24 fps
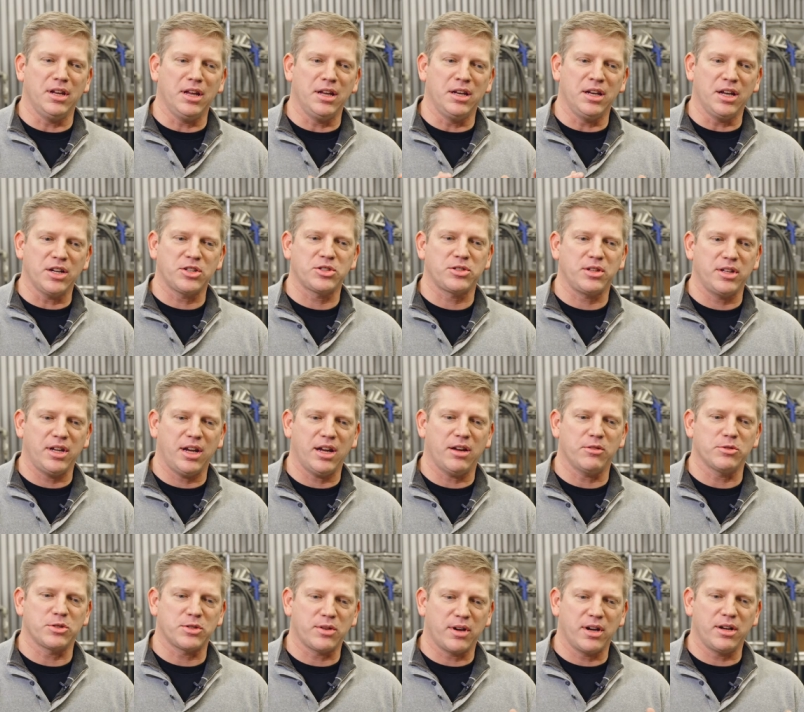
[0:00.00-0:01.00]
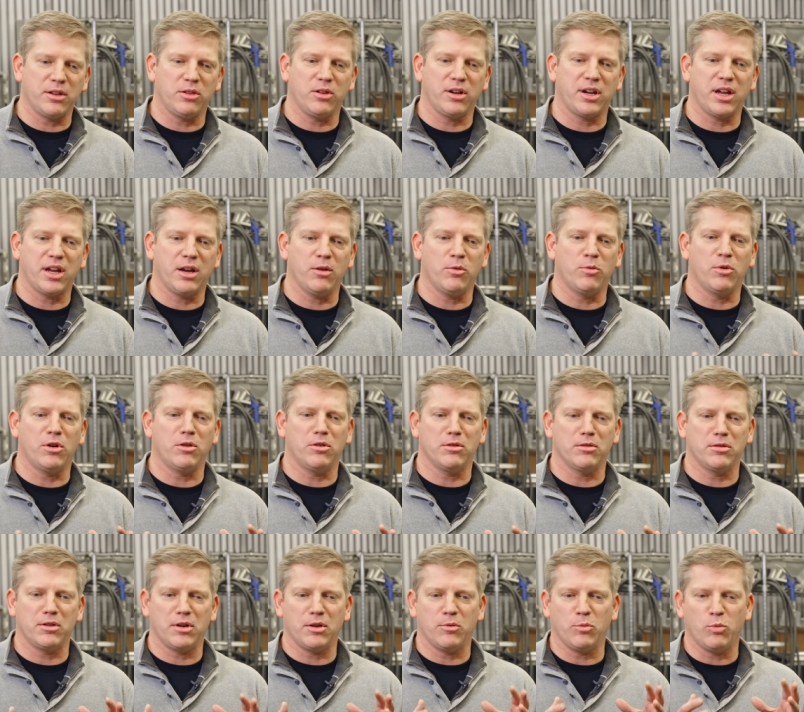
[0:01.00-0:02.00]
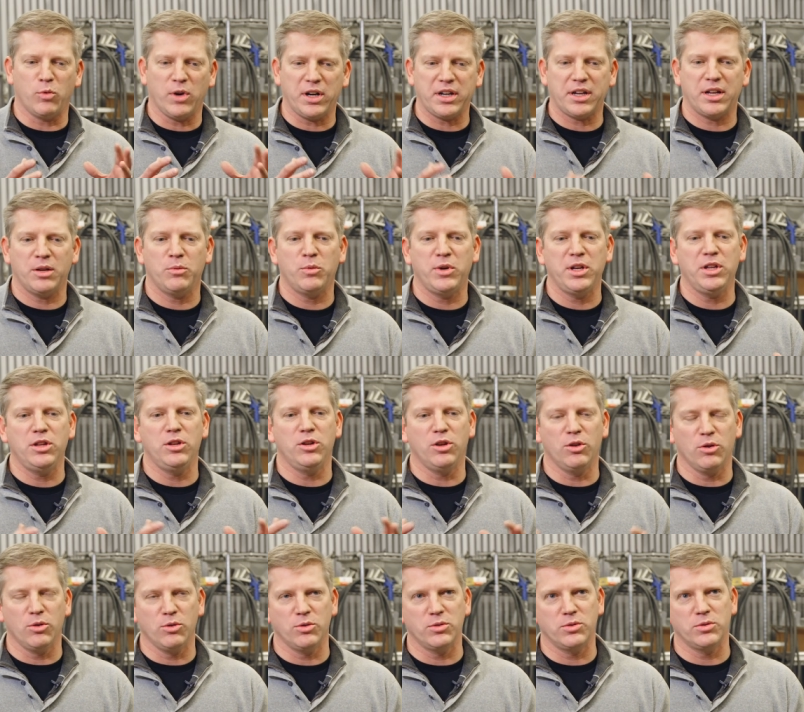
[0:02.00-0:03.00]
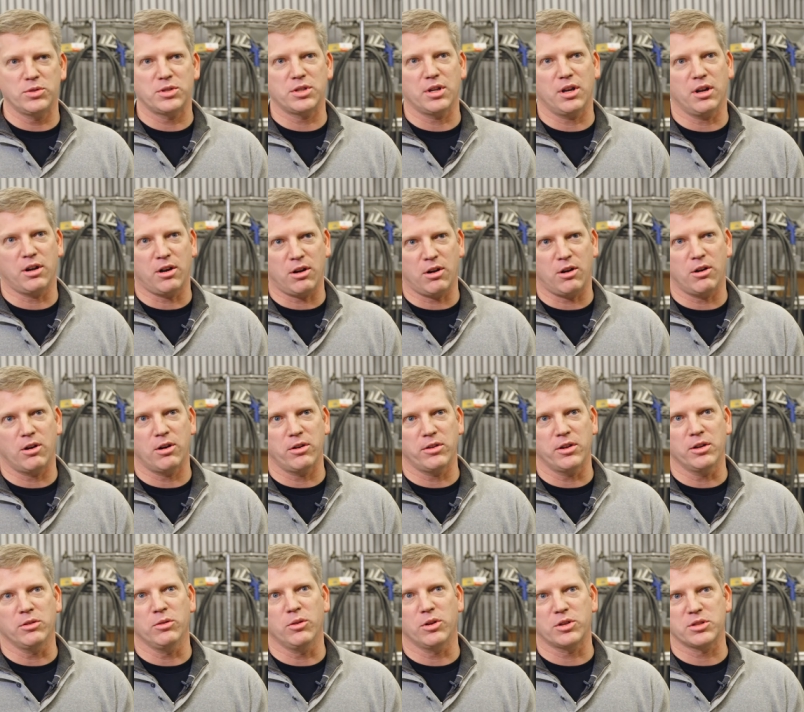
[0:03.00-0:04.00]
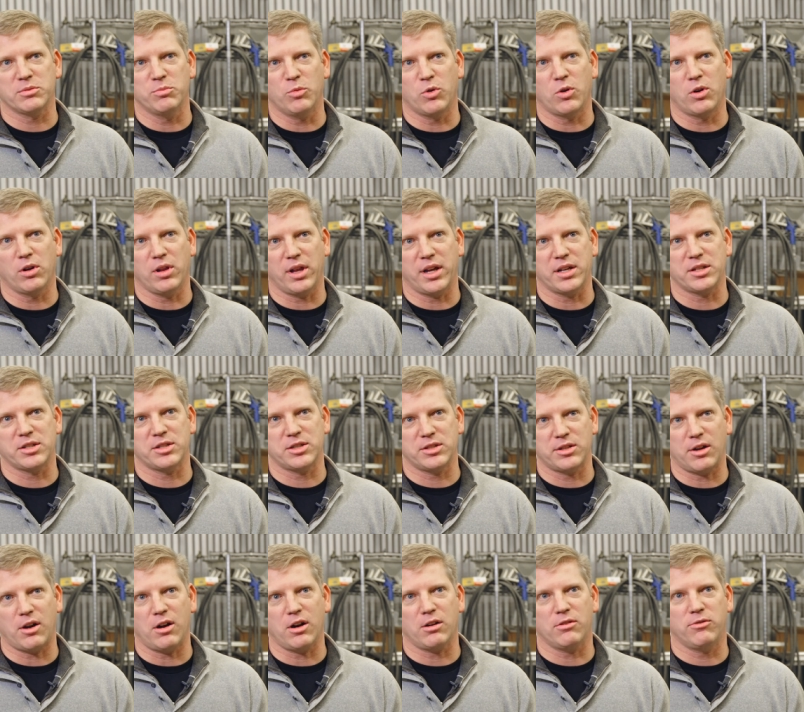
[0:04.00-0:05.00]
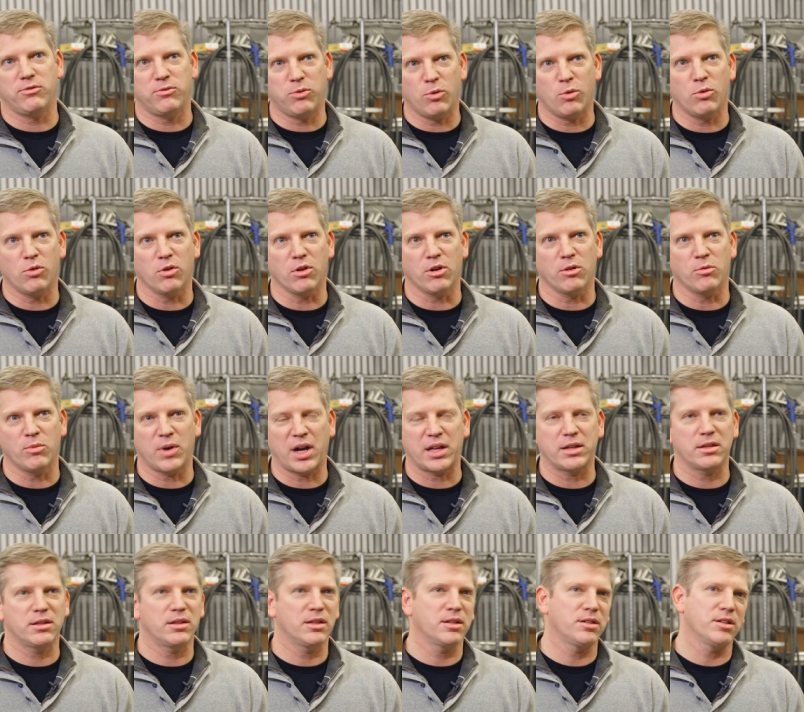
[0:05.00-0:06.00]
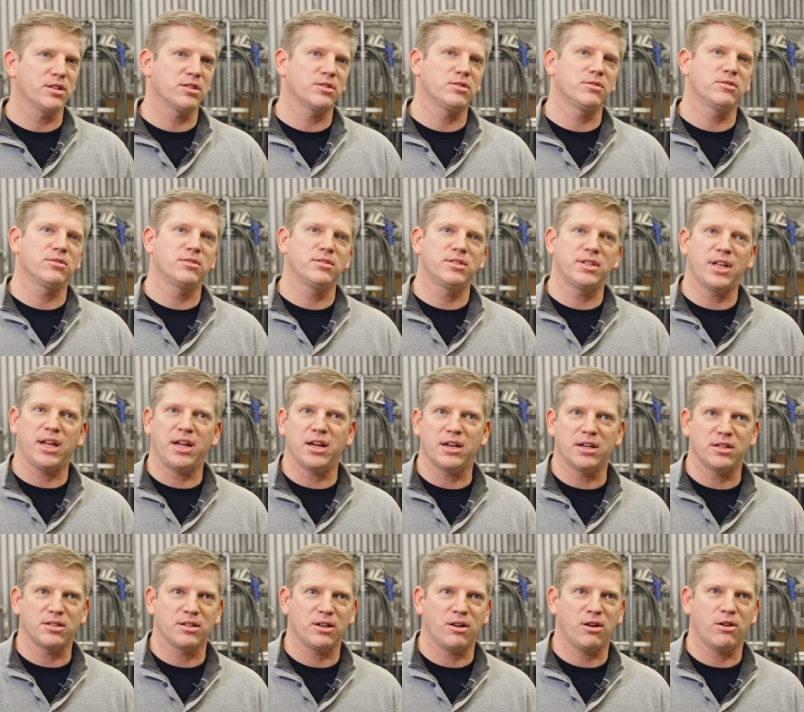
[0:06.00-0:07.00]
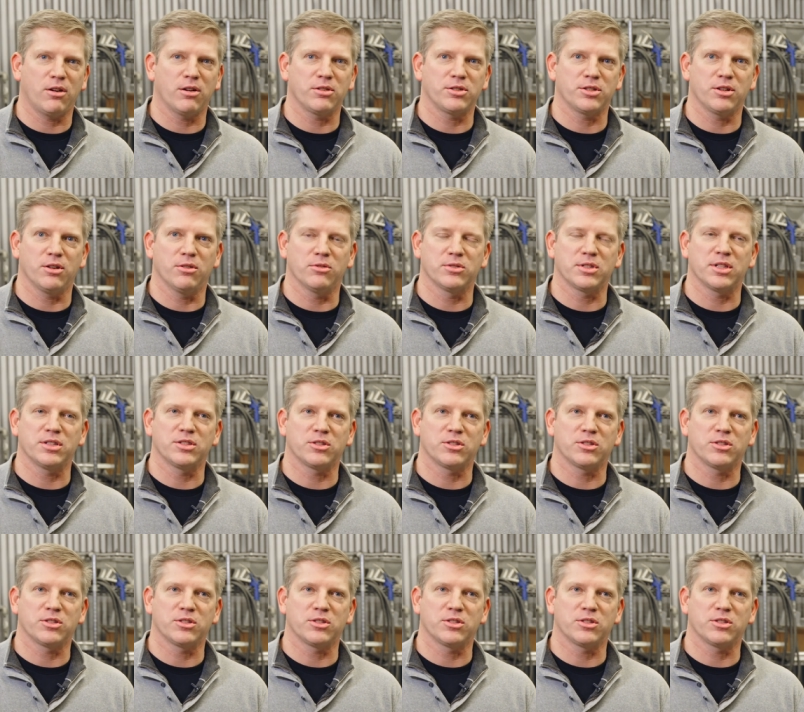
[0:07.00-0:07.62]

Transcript: Initially, I was trying to look at, well, what can we use a car that looks more or less stock for, rather than just taking it to car shows?